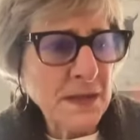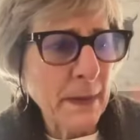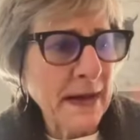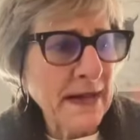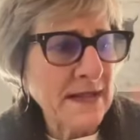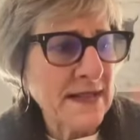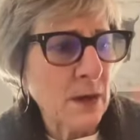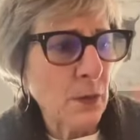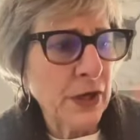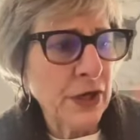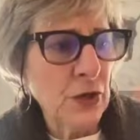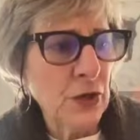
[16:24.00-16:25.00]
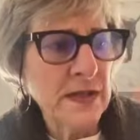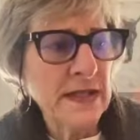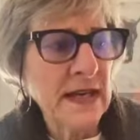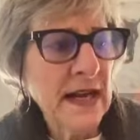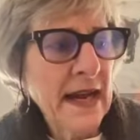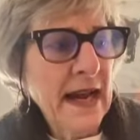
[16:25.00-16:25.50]
spices that we
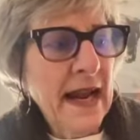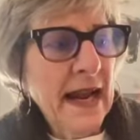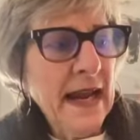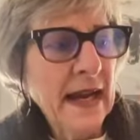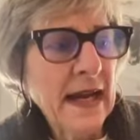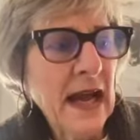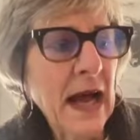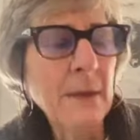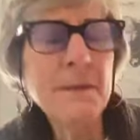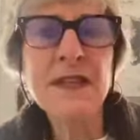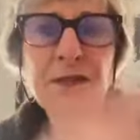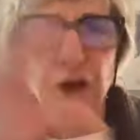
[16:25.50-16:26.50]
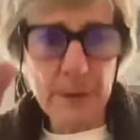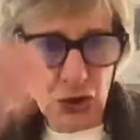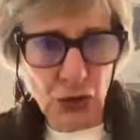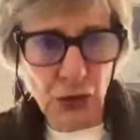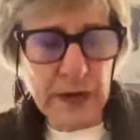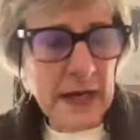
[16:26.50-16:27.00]
used. It comes from
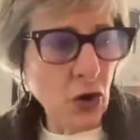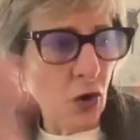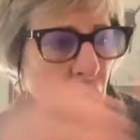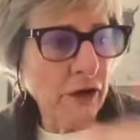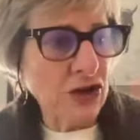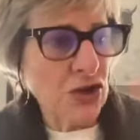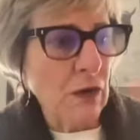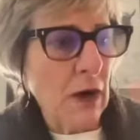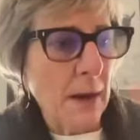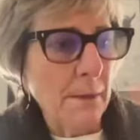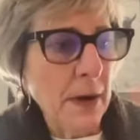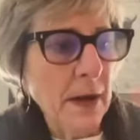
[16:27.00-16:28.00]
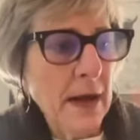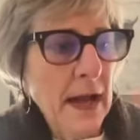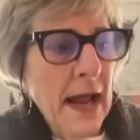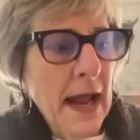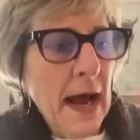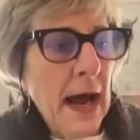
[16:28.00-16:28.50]
a tree or a shrub
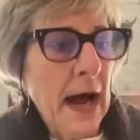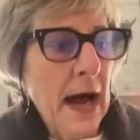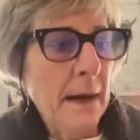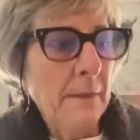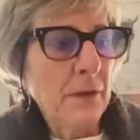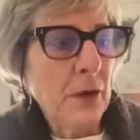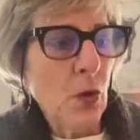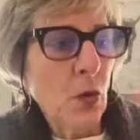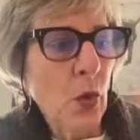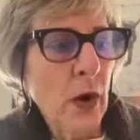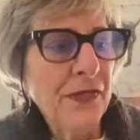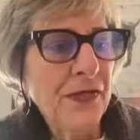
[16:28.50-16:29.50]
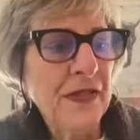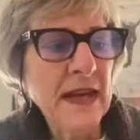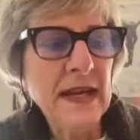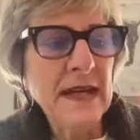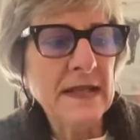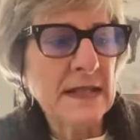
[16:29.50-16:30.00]
with
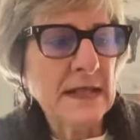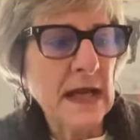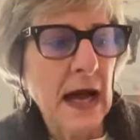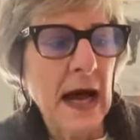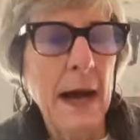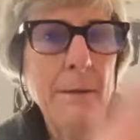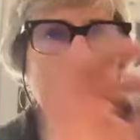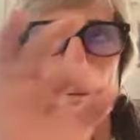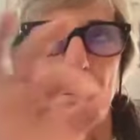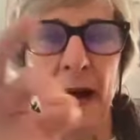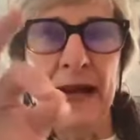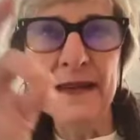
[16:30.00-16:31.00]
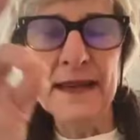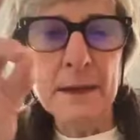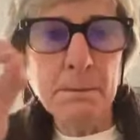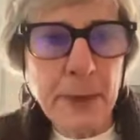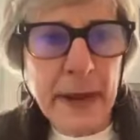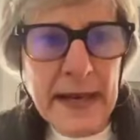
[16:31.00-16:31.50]
these
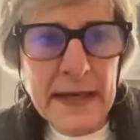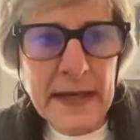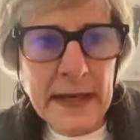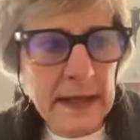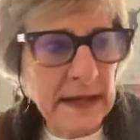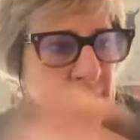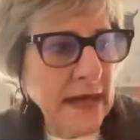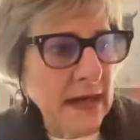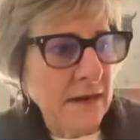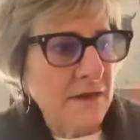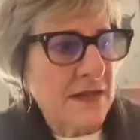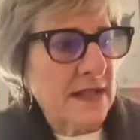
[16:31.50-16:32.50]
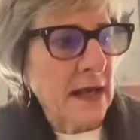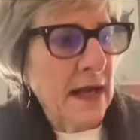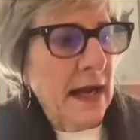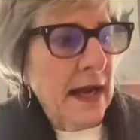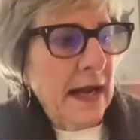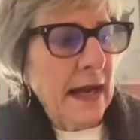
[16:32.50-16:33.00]
abundant pinnate leaves.
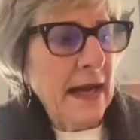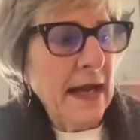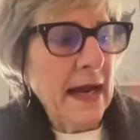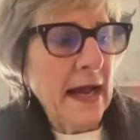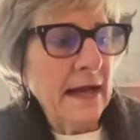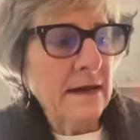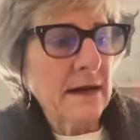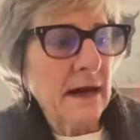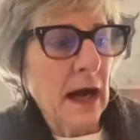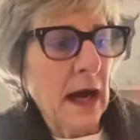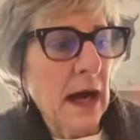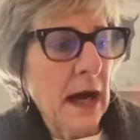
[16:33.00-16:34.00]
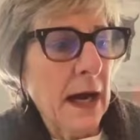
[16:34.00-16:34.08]
And